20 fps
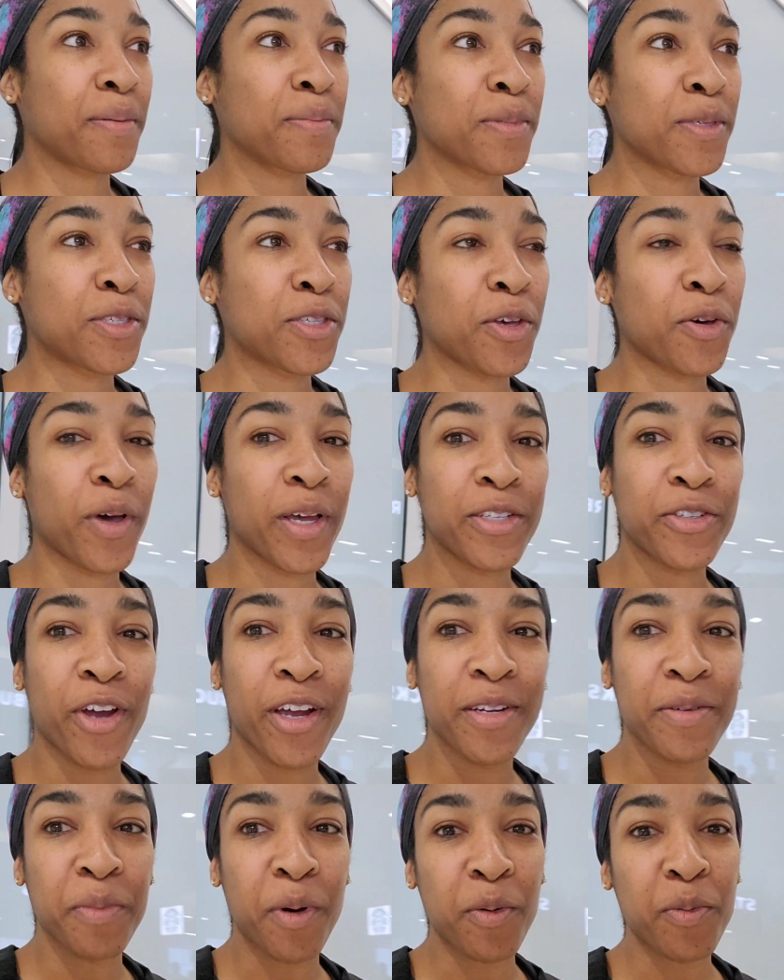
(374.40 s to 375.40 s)
So I
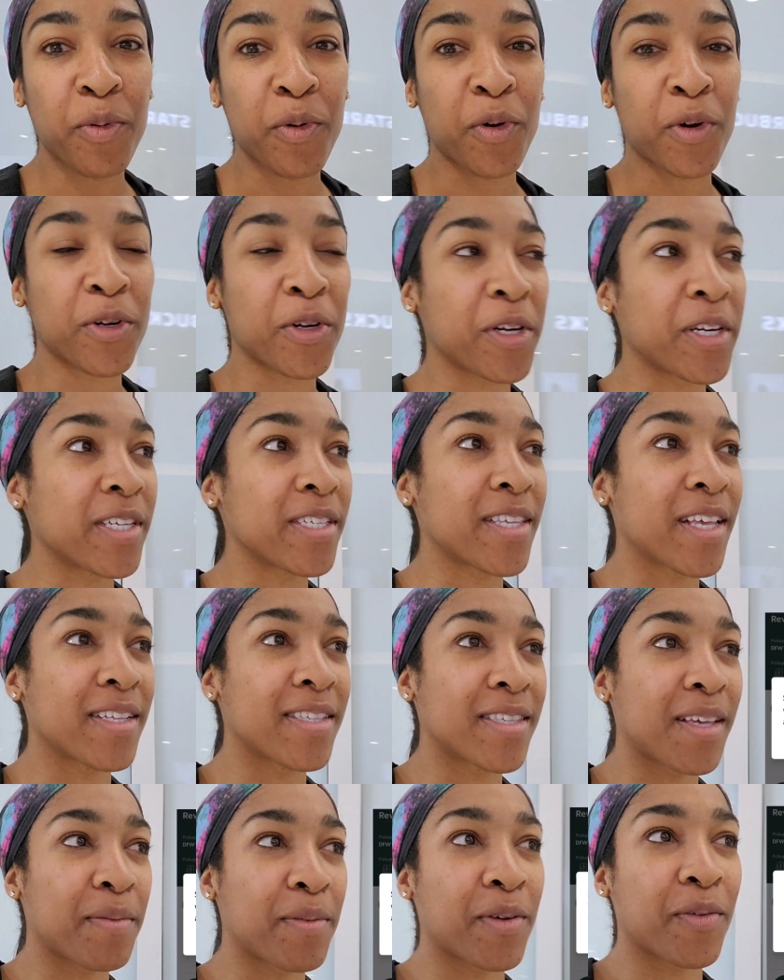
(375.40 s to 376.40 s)
tried to mobile order, and it said
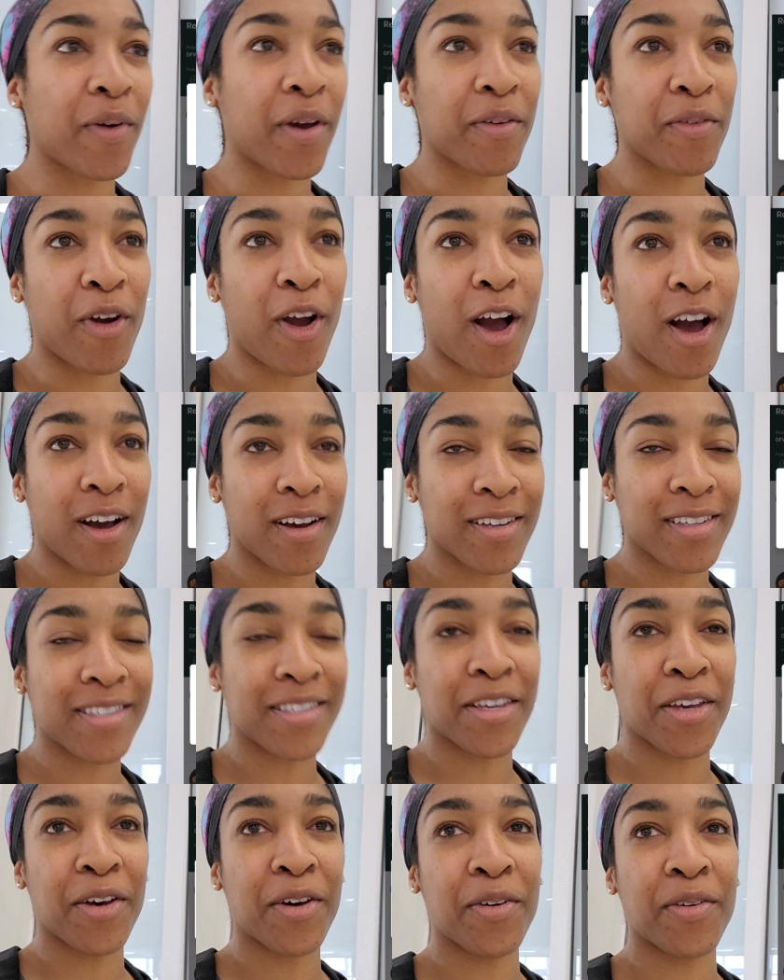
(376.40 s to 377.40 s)
something went wrong,
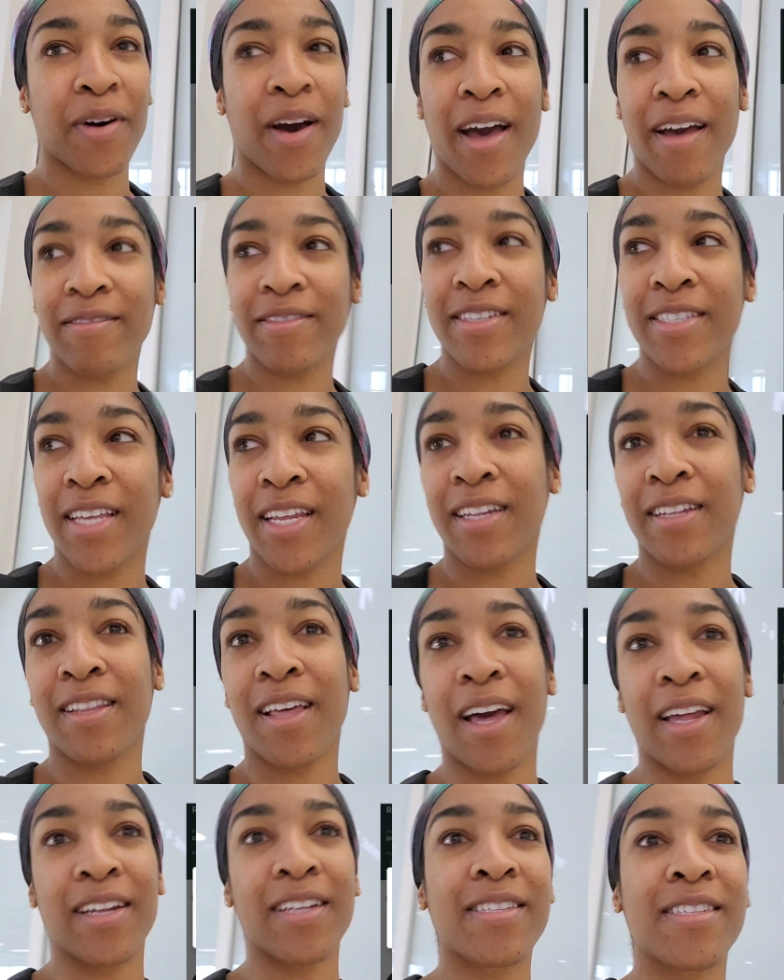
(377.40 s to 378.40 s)
so I have to stand in
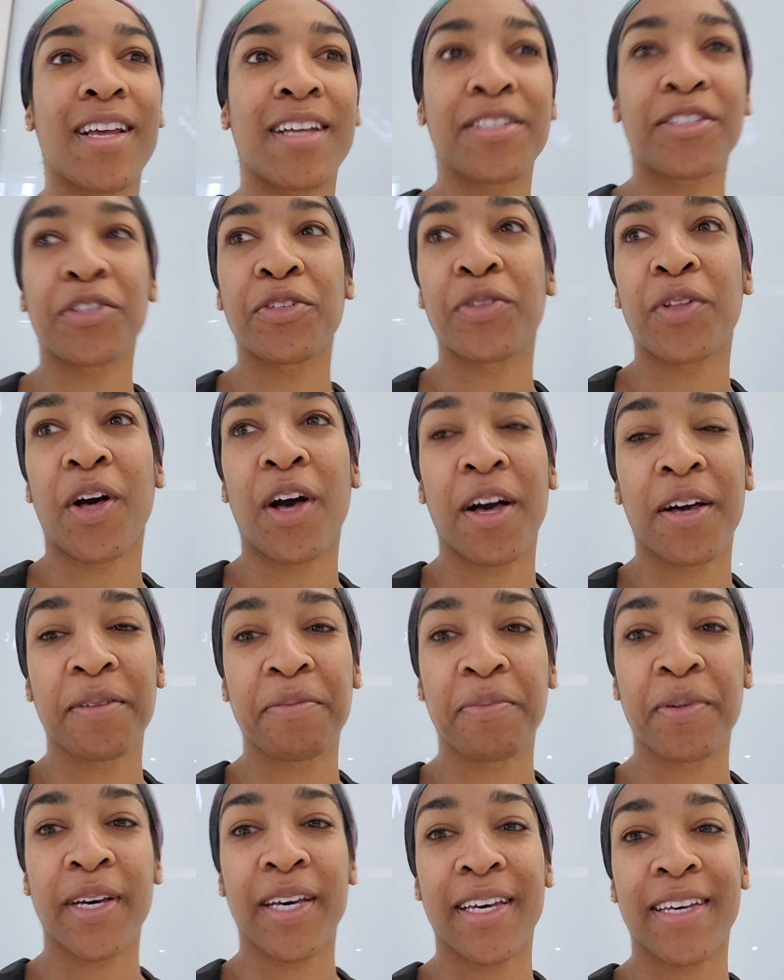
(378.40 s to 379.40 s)
line. It's not too long,
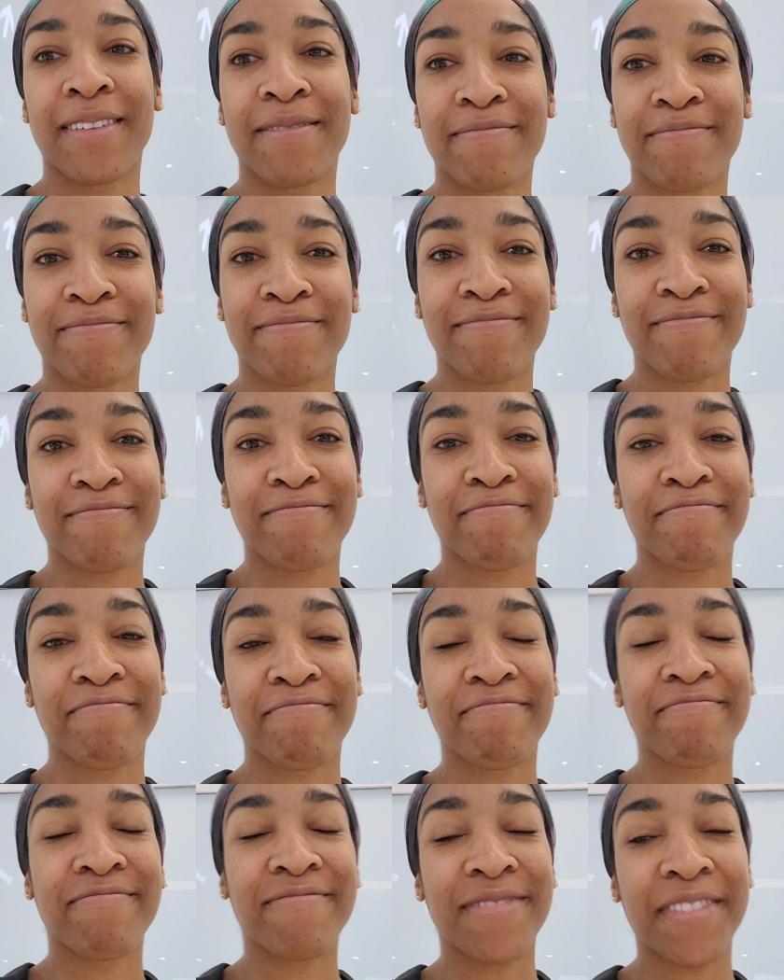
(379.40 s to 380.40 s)
but
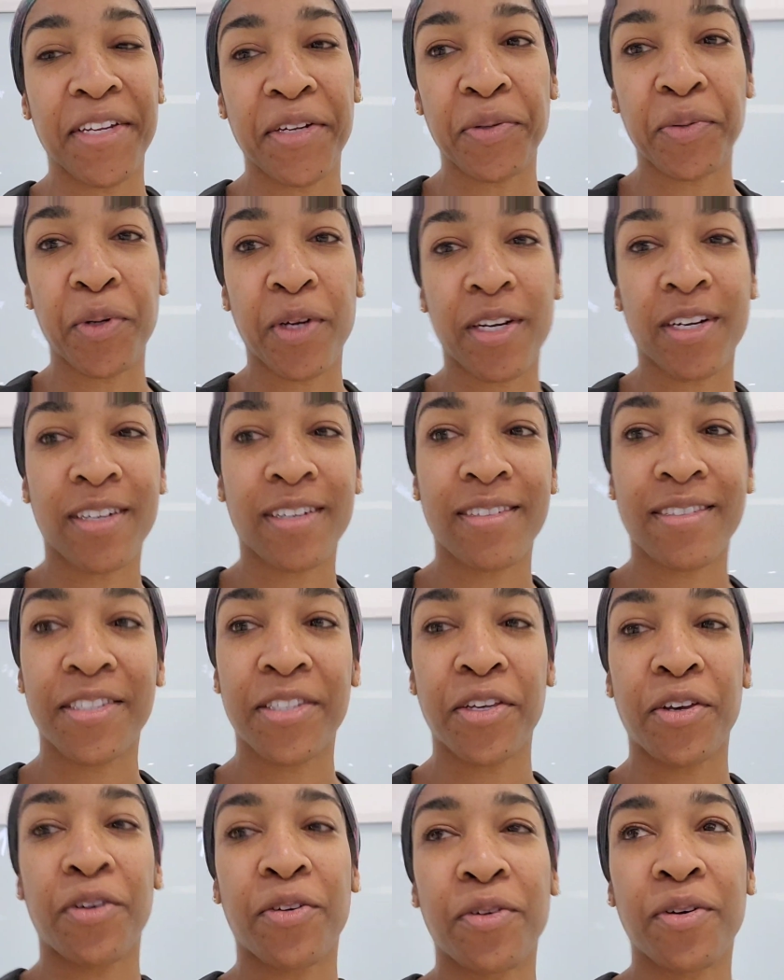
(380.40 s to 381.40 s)
it didn't work.
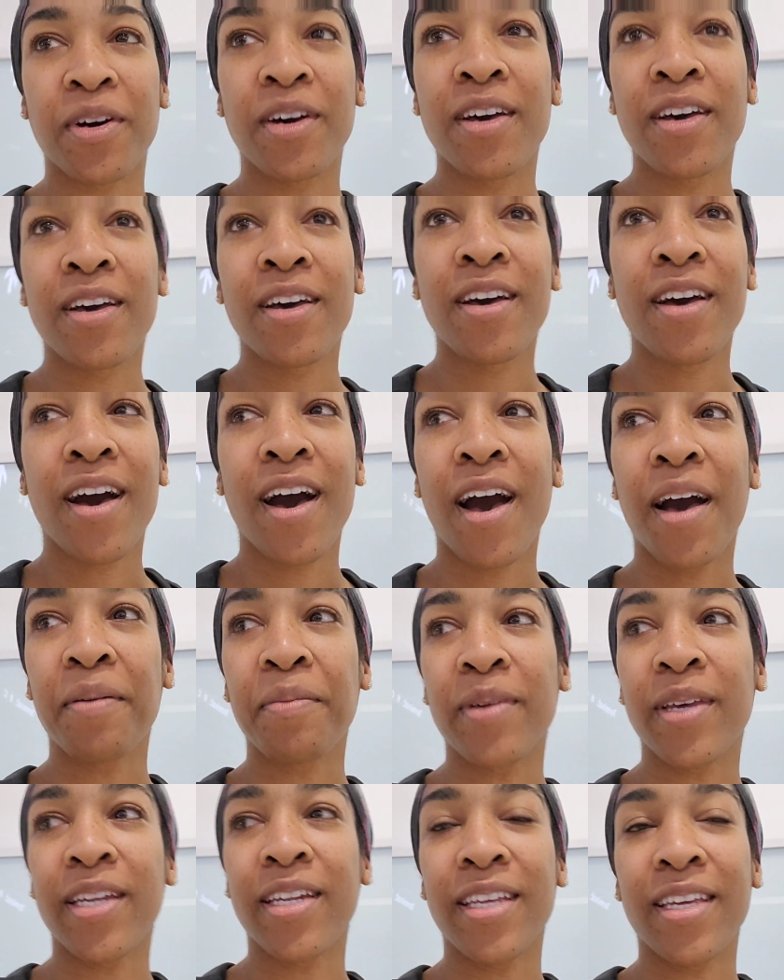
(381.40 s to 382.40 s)
So
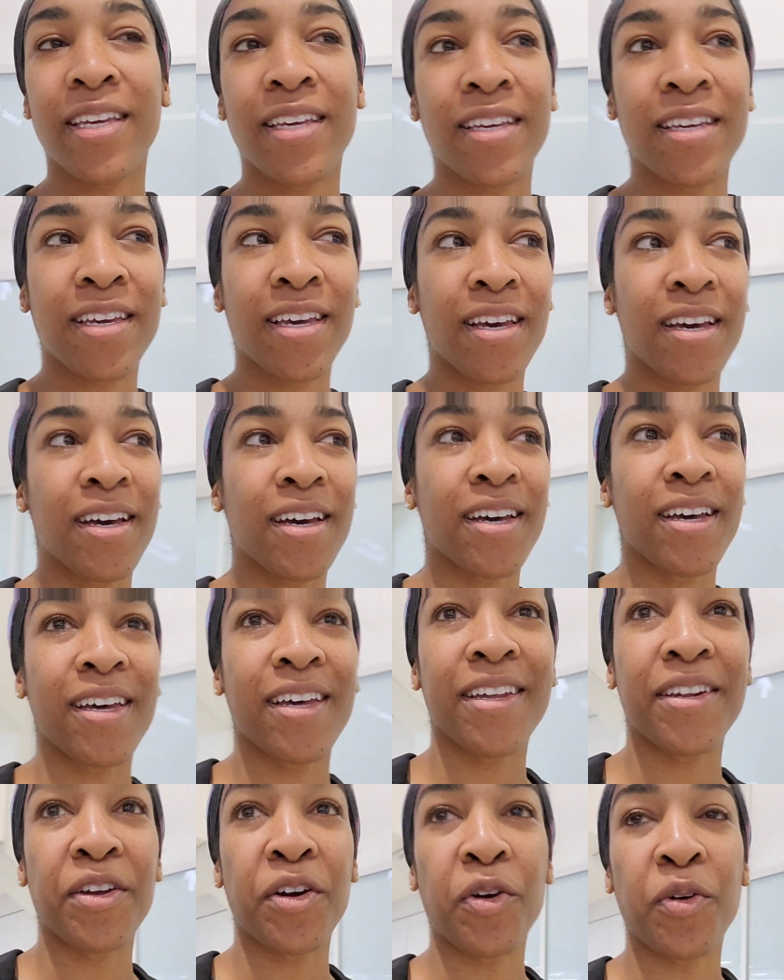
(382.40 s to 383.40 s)
I'm getting
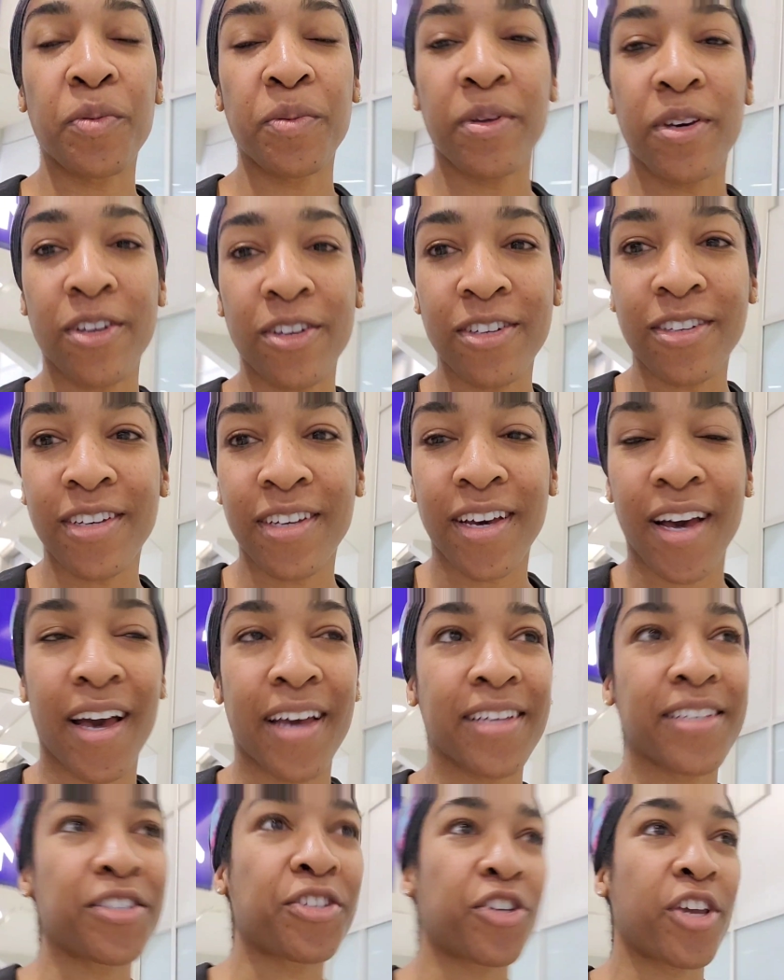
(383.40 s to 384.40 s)
an oat milk,
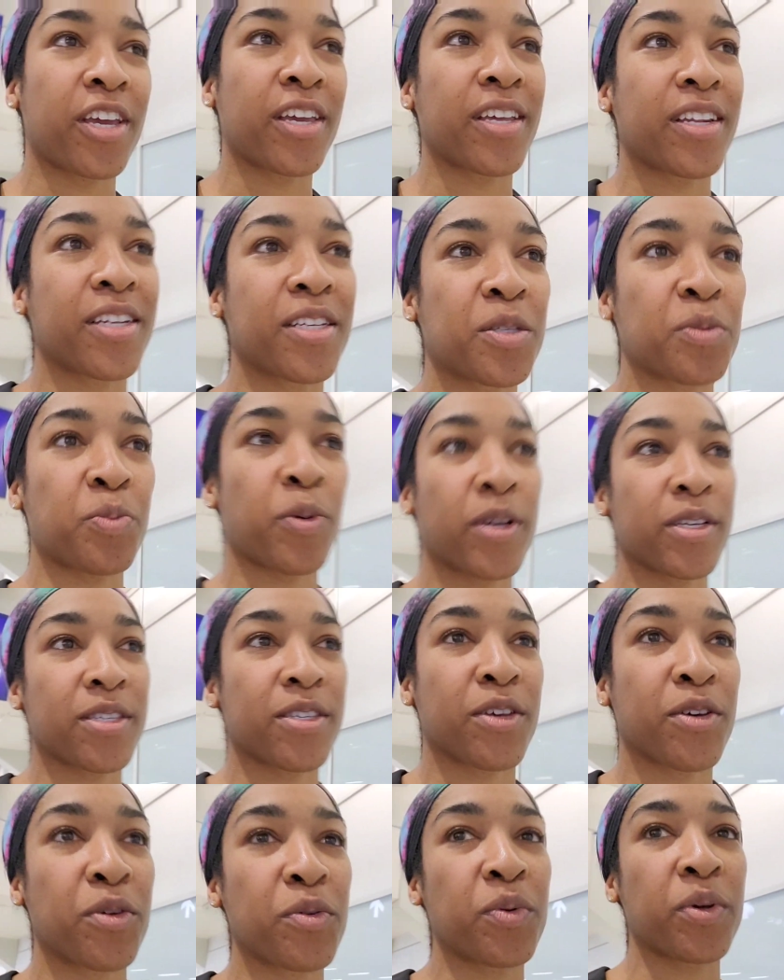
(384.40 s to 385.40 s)
ice shaken
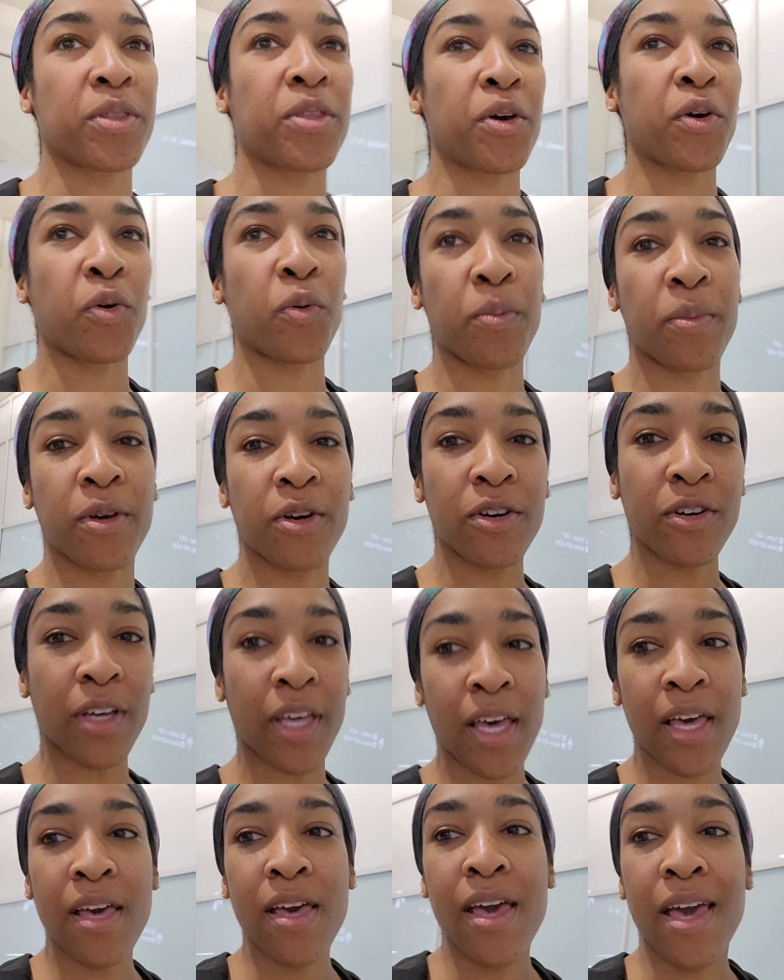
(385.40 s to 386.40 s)
espresso with oat milk
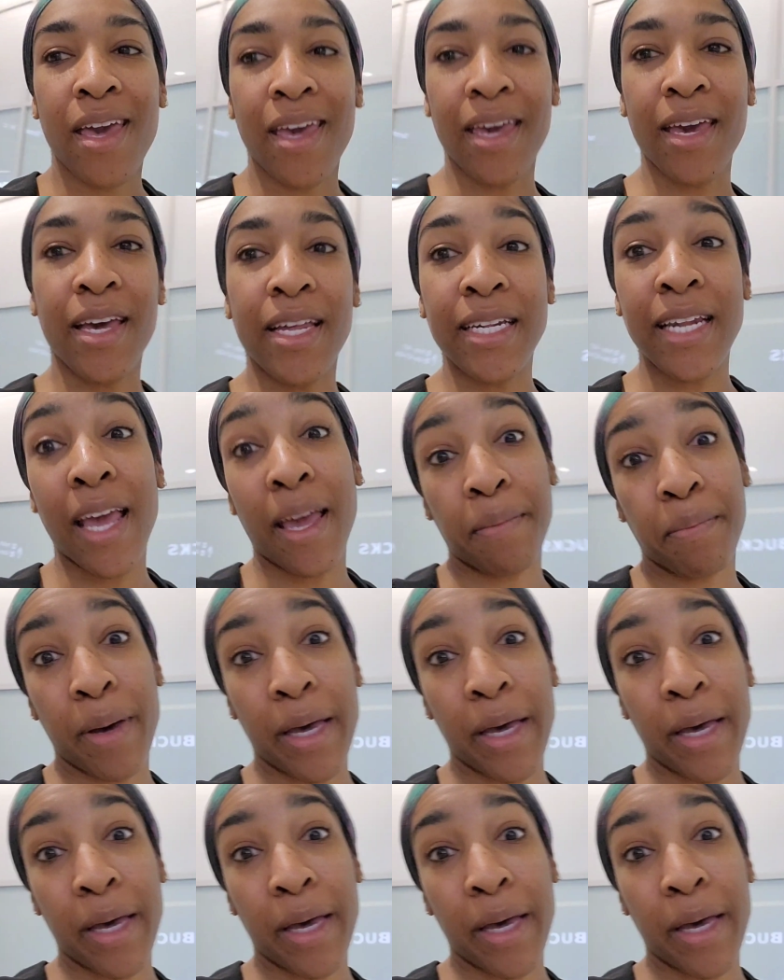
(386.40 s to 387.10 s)
and egg